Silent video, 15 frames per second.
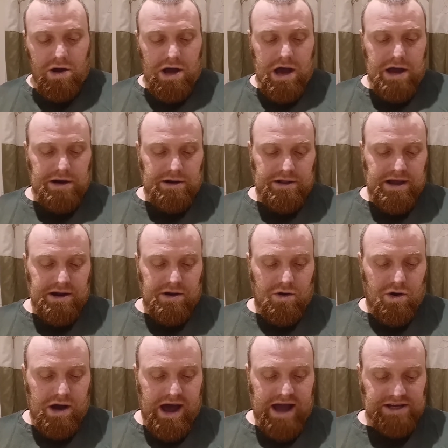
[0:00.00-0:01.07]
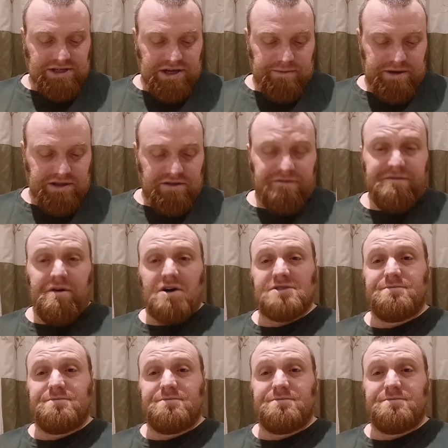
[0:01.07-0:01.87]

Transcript: and then not actually being the first